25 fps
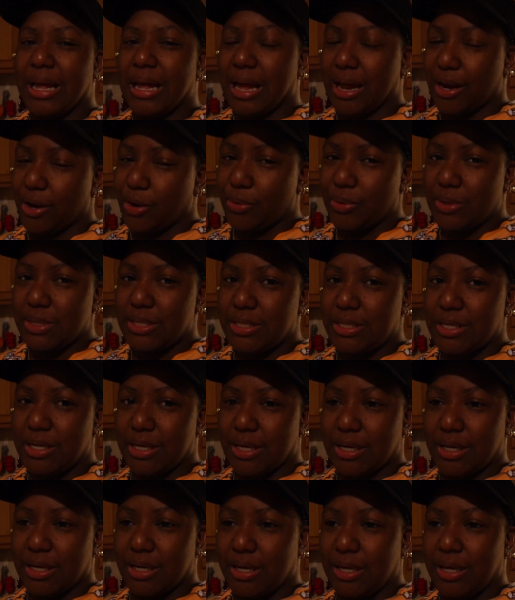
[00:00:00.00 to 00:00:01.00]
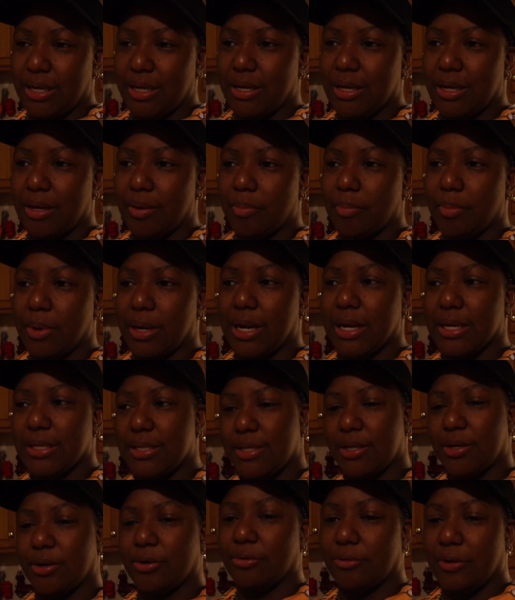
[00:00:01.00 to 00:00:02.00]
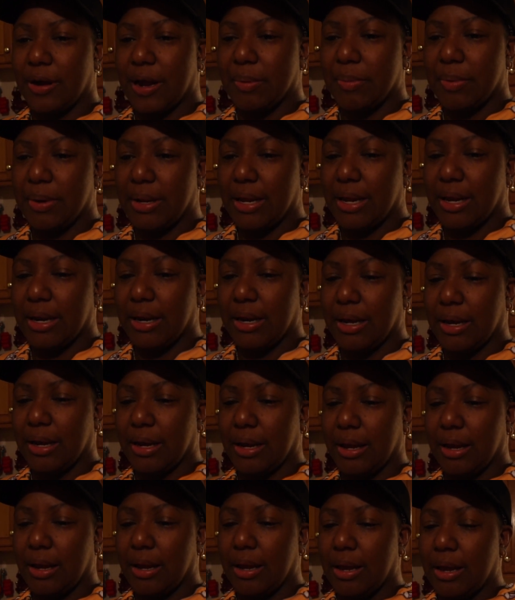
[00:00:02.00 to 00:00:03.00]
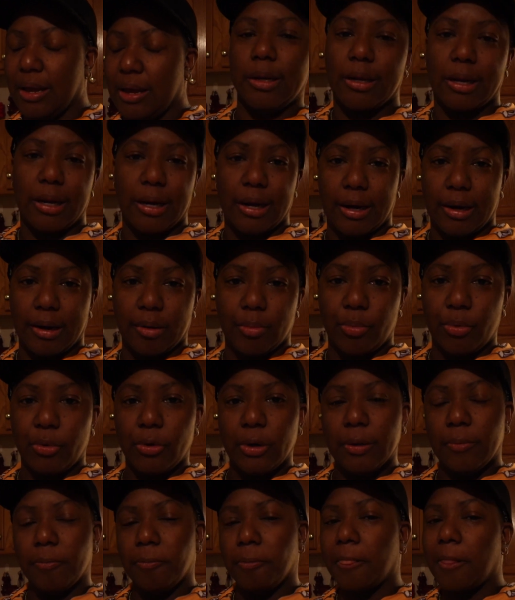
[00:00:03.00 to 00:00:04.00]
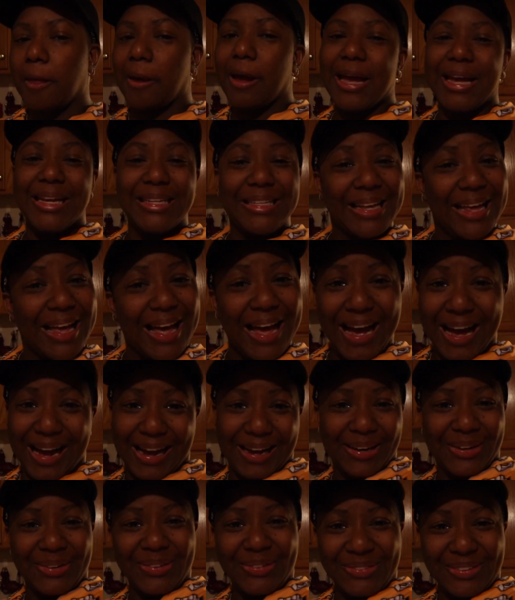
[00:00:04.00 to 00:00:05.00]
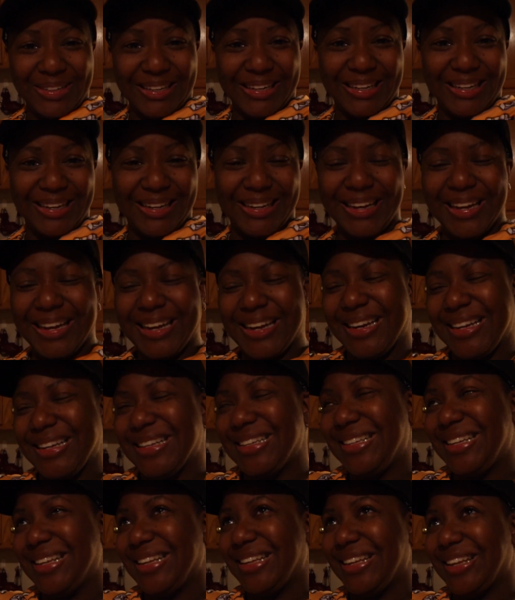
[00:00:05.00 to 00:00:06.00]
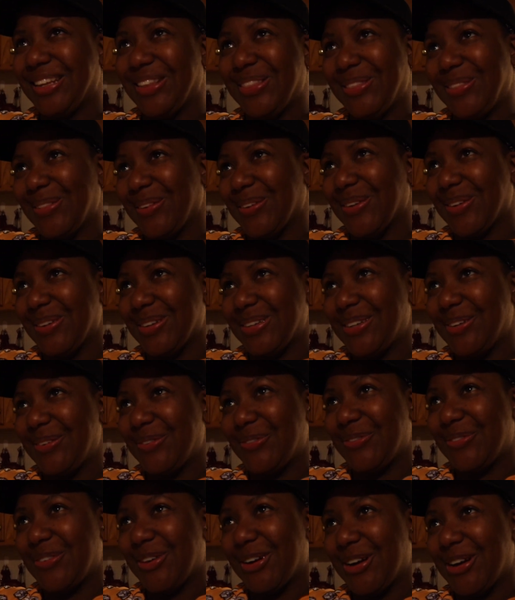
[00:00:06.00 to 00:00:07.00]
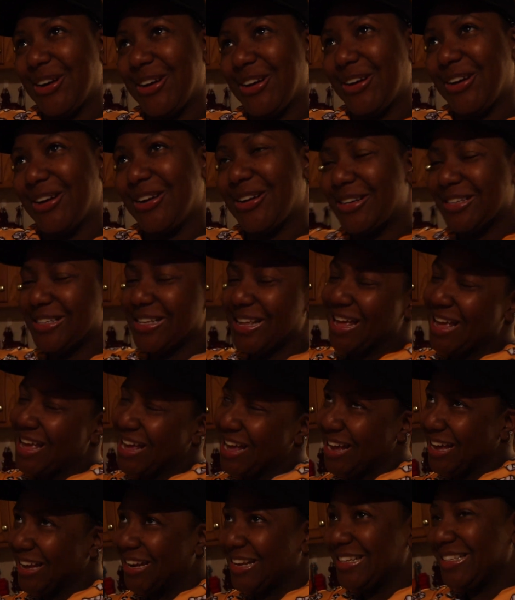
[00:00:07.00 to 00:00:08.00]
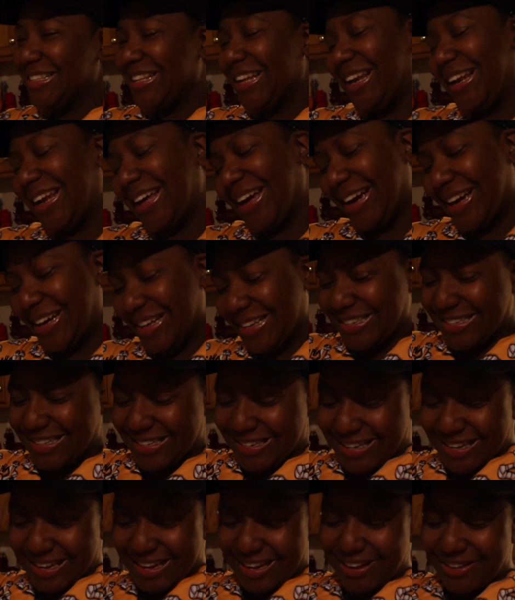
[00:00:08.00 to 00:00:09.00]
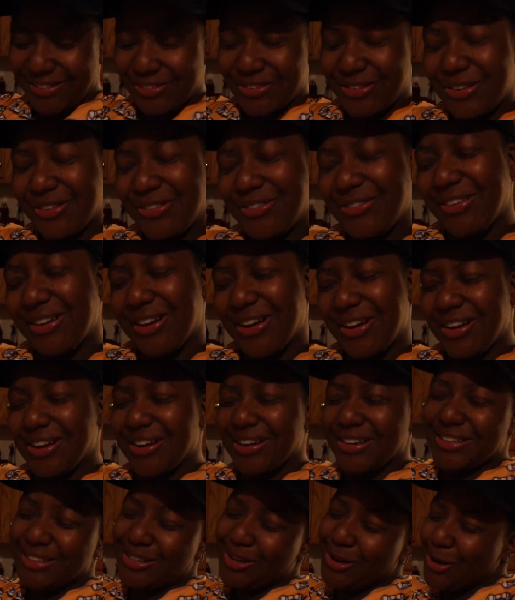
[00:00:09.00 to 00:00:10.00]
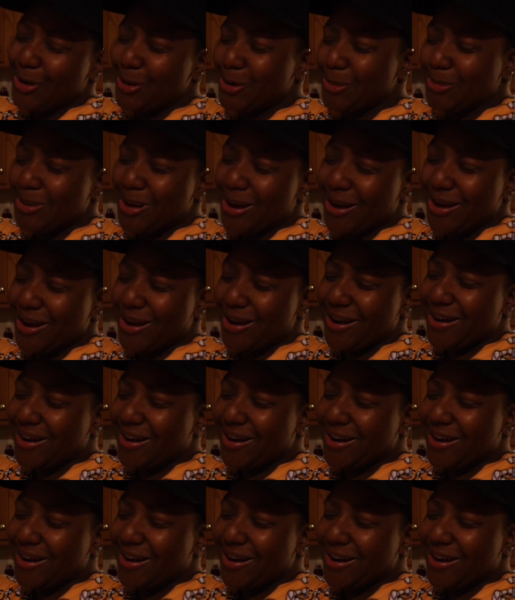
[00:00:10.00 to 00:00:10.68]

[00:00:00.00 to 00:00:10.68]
I know it's done, but I still wrap it at night. That ain't important. It's Halloween and it's the 31st and it's the last day for Vlogtober.